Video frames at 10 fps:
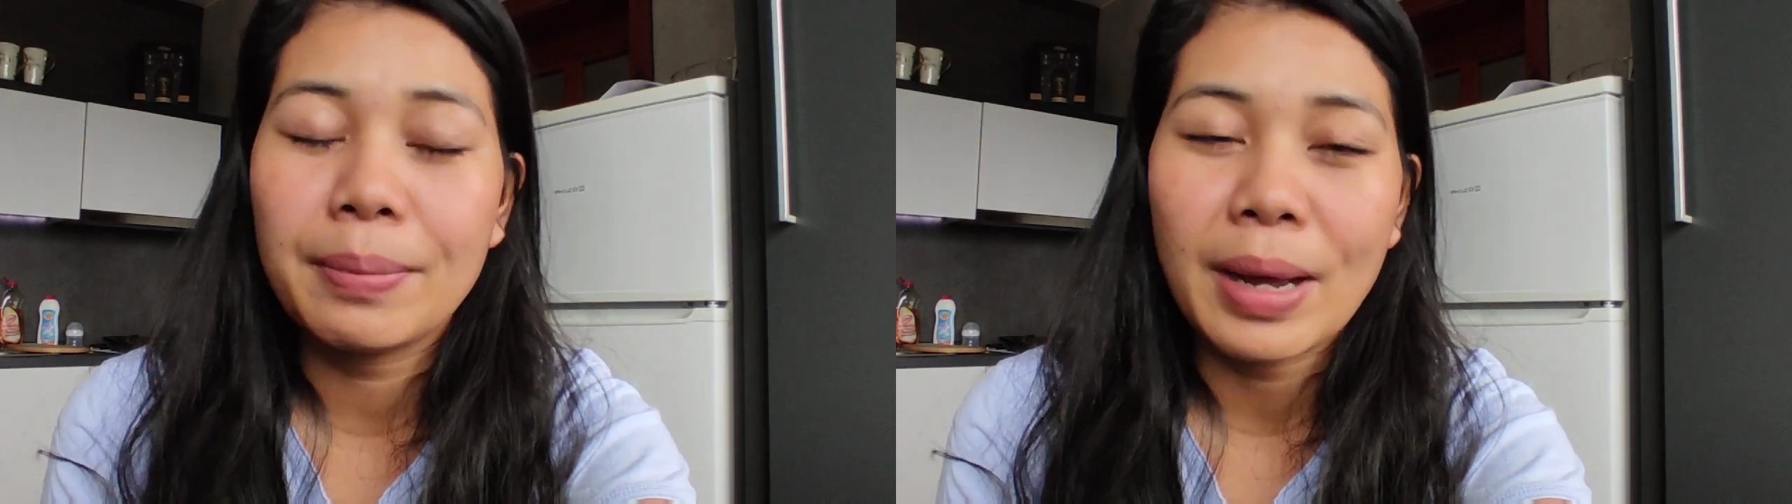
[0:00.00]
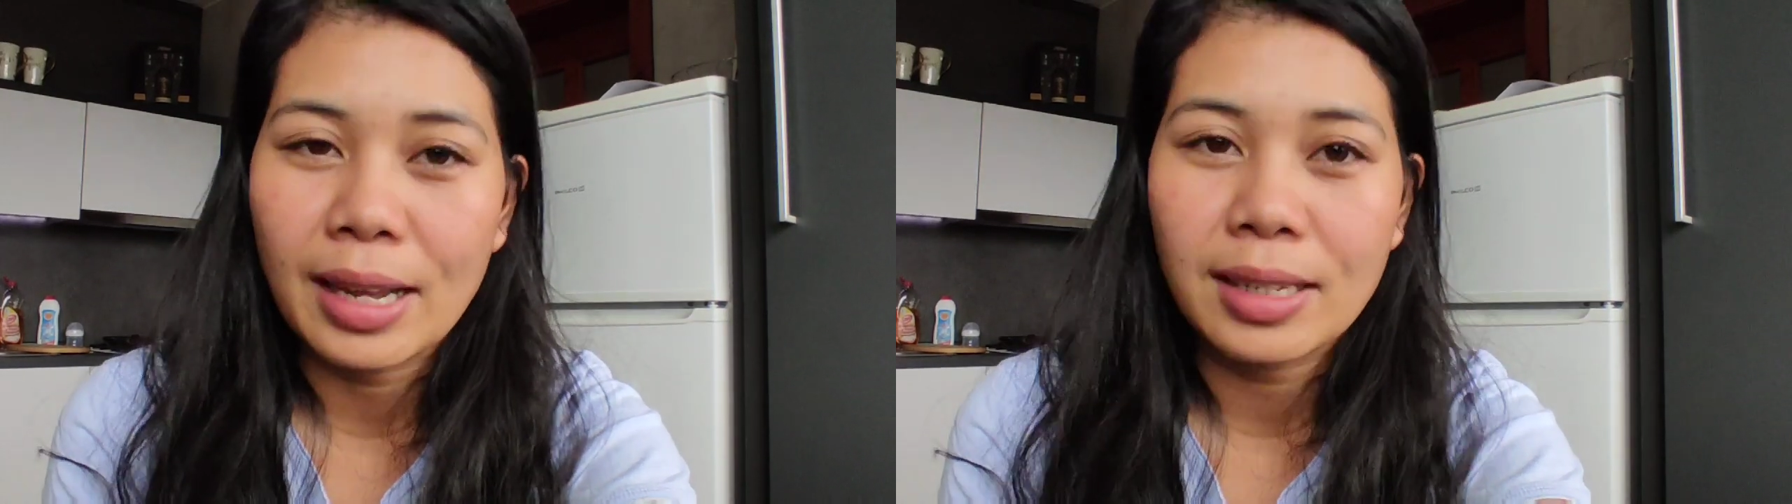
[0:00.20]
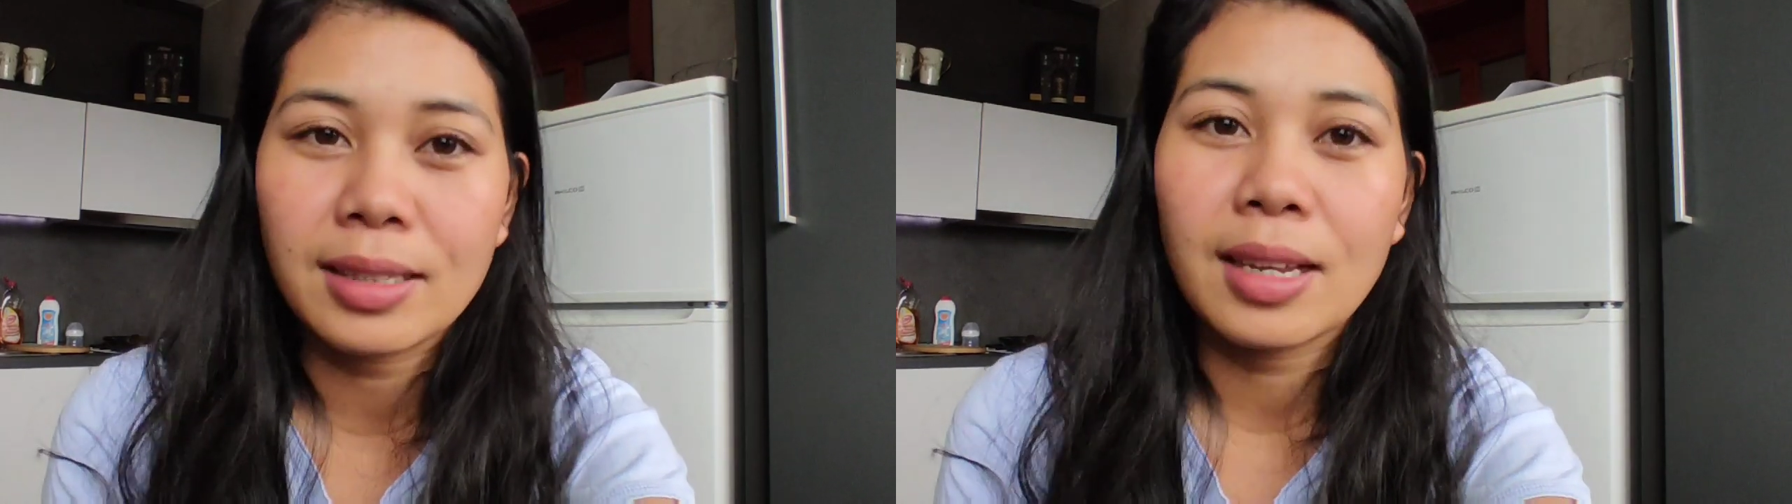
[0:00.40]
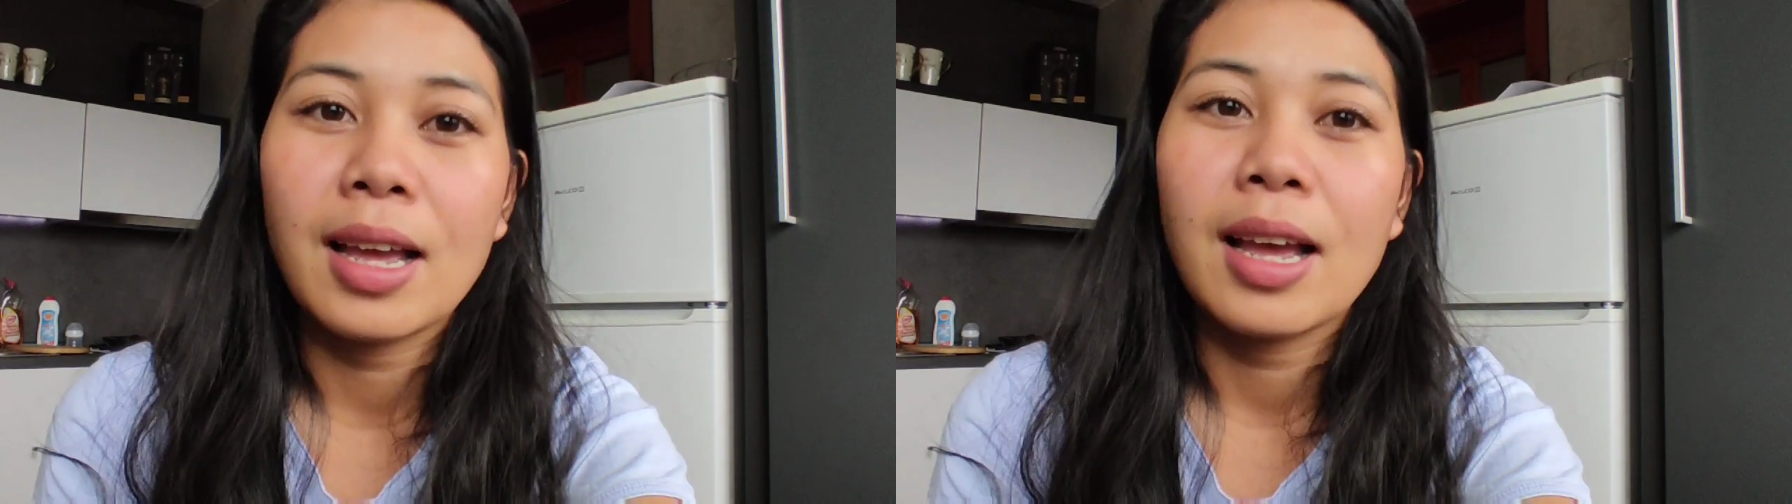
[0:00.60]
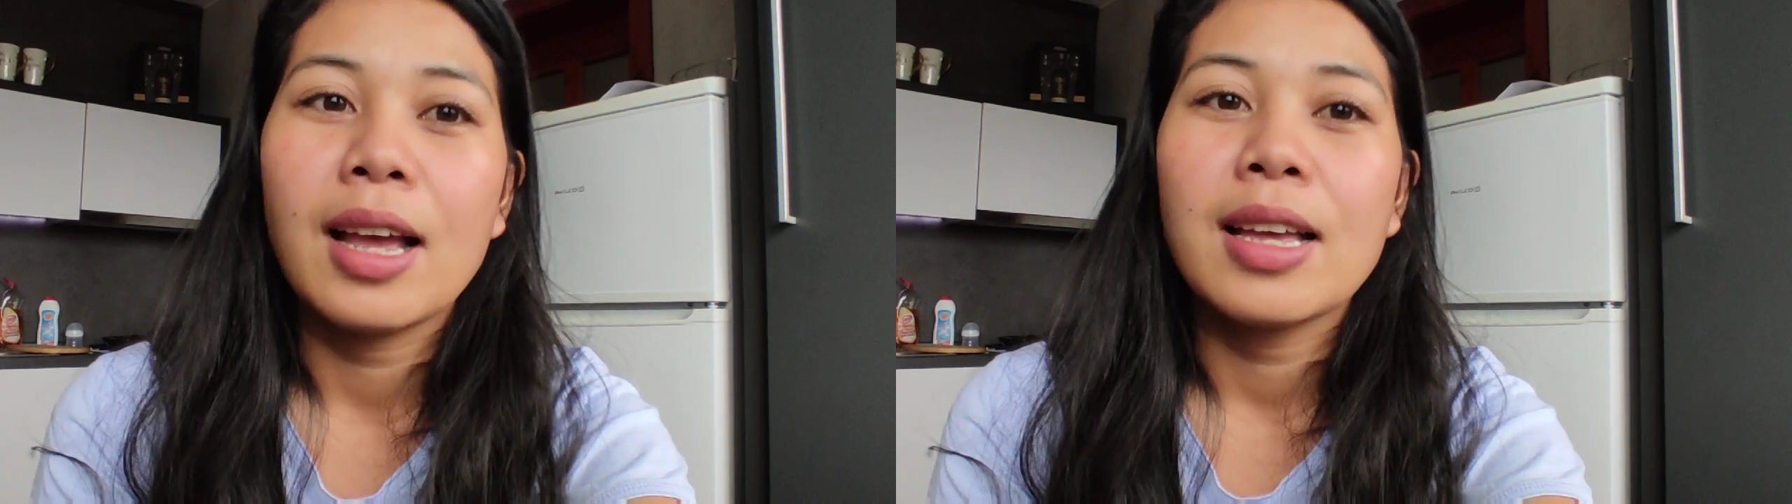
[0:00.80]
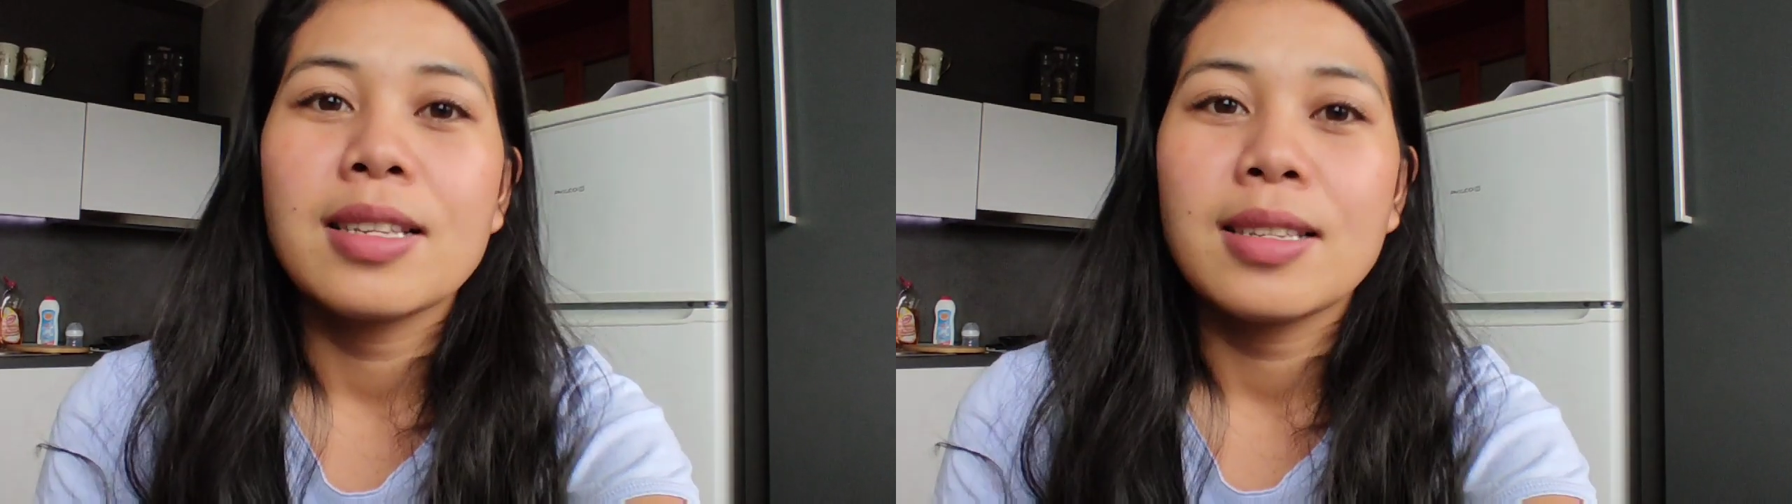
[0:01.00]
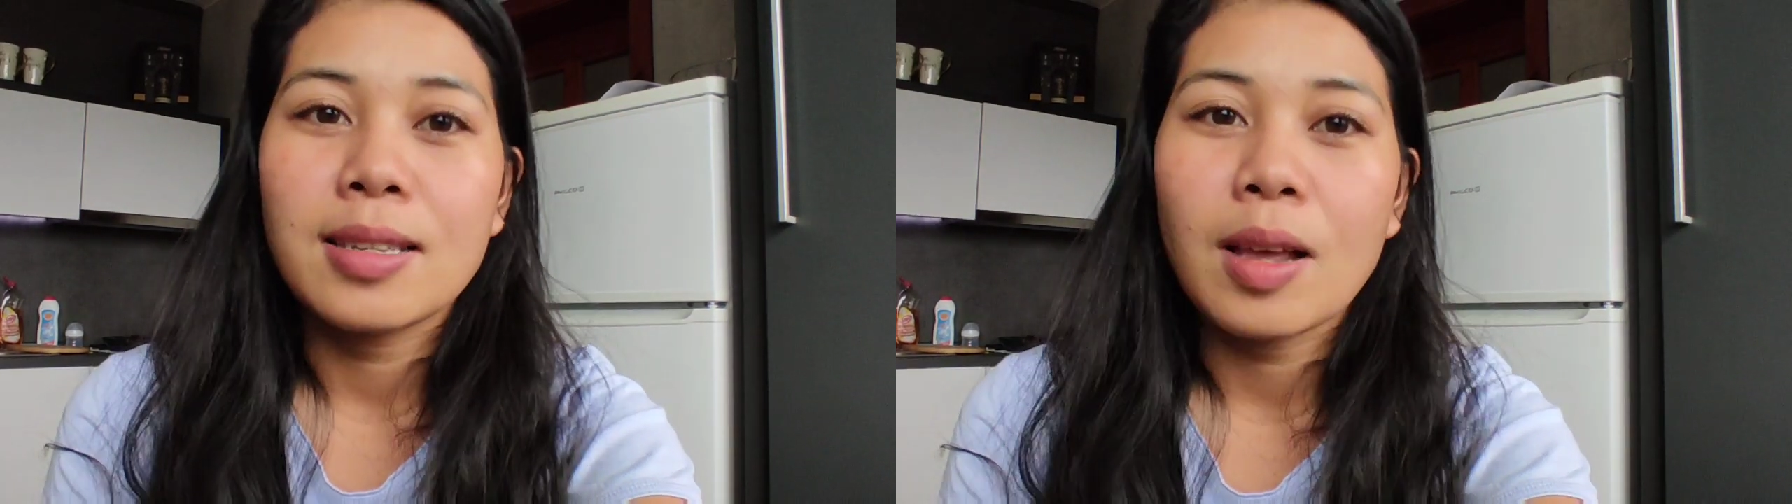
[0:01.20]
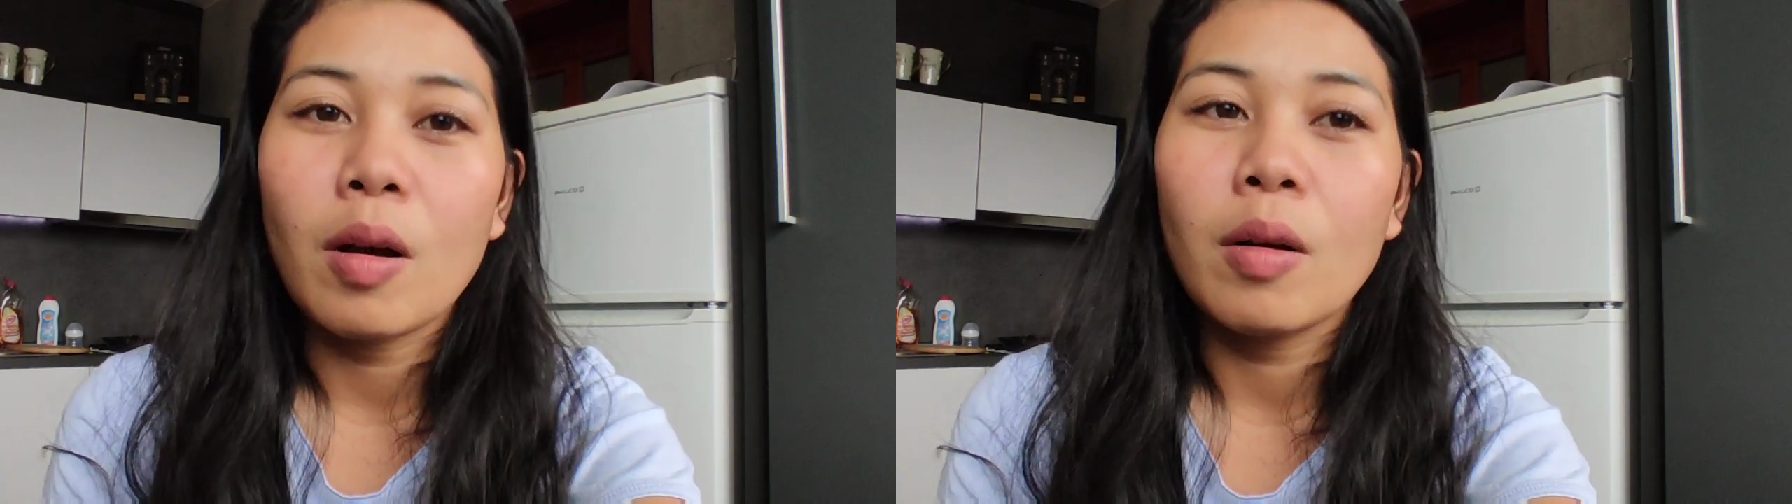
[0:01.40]
mask.
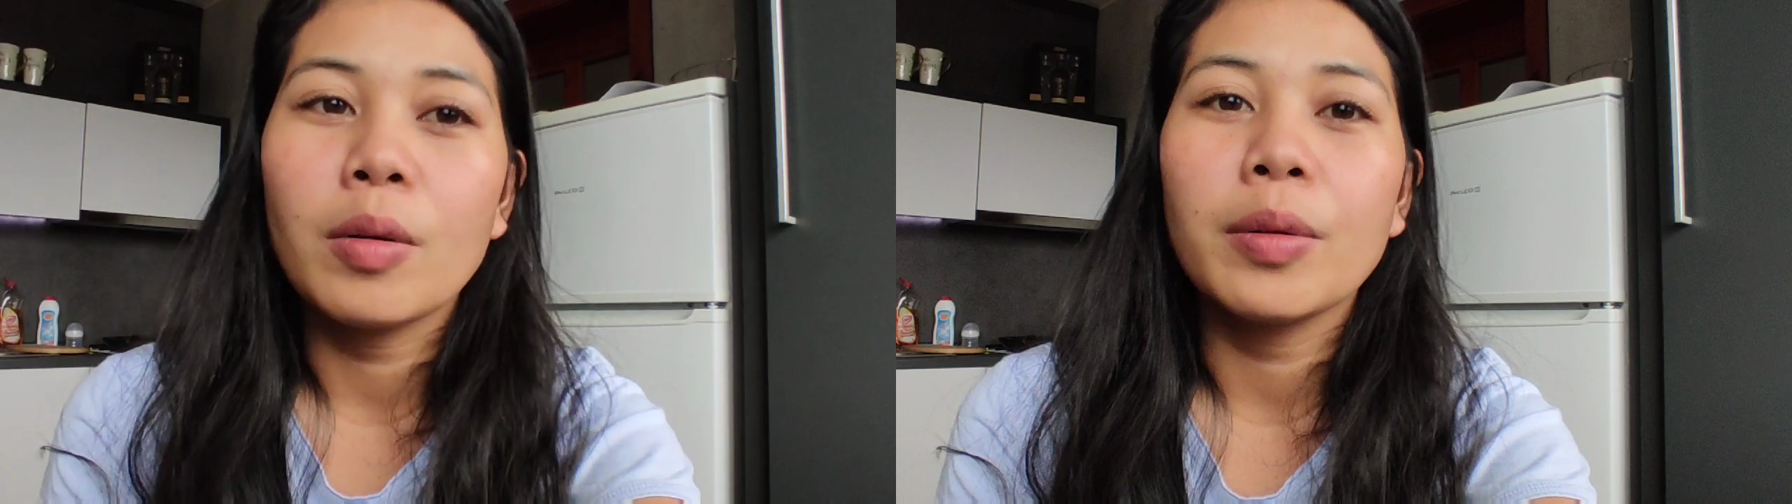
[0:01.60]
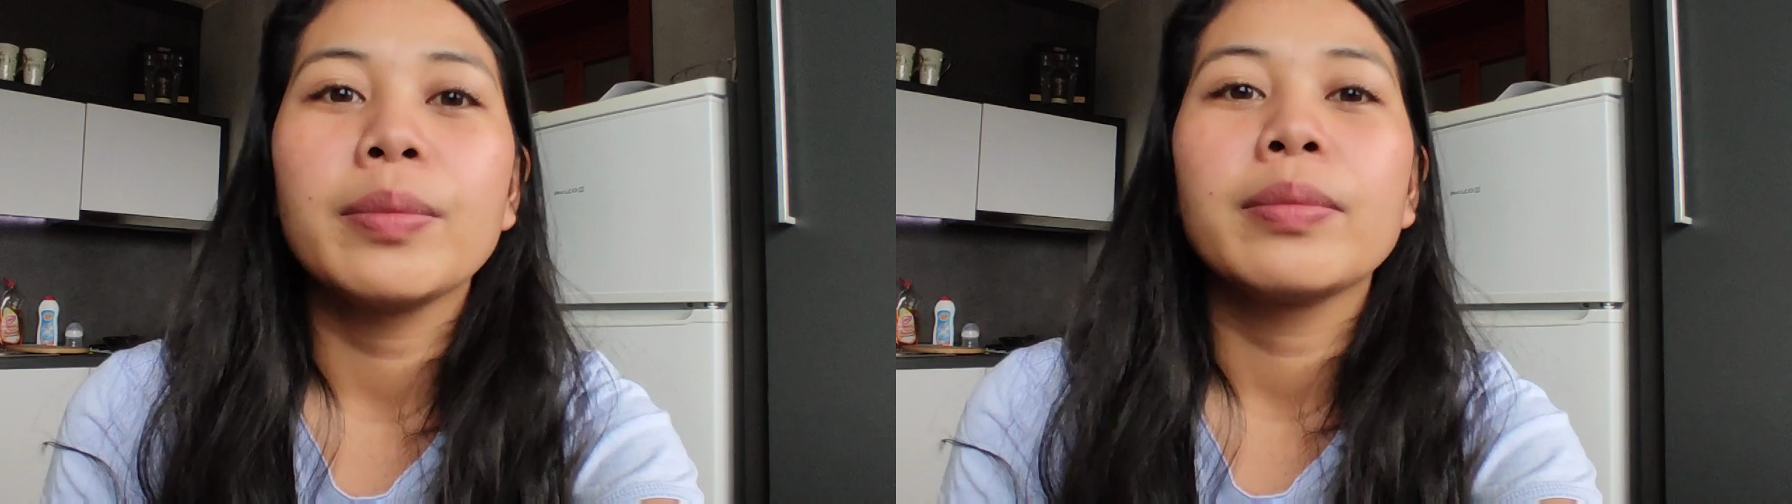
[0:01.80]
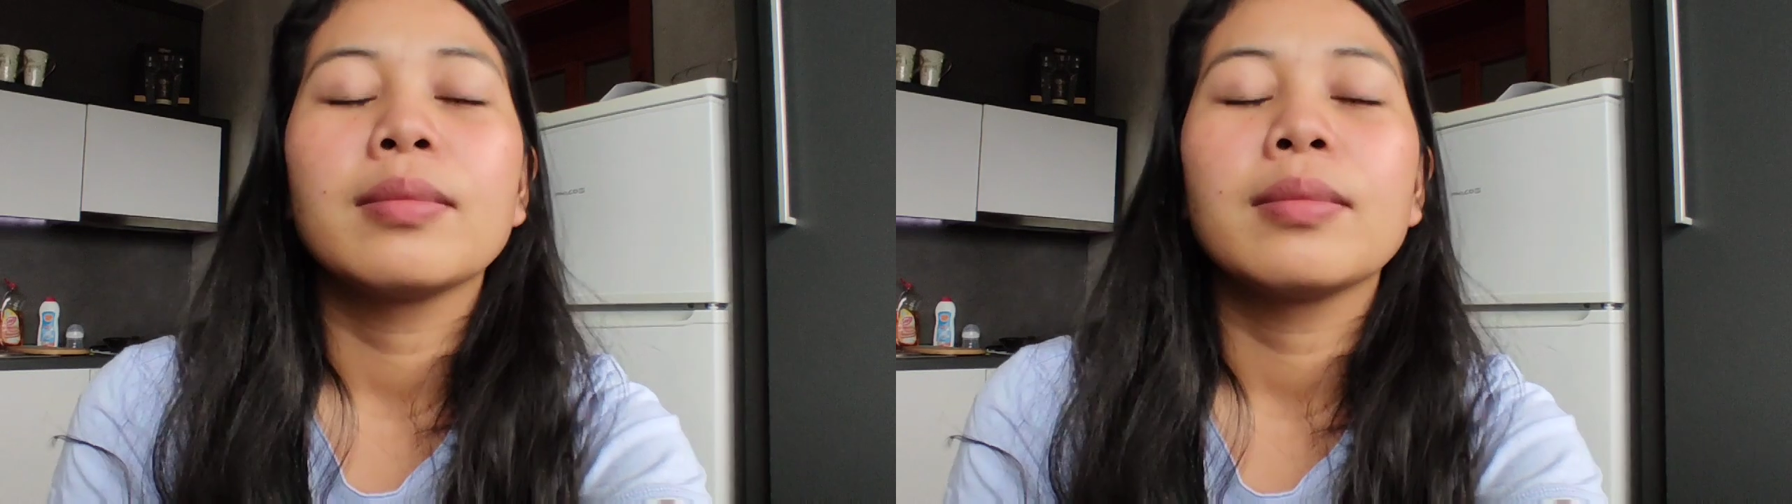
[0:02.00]
So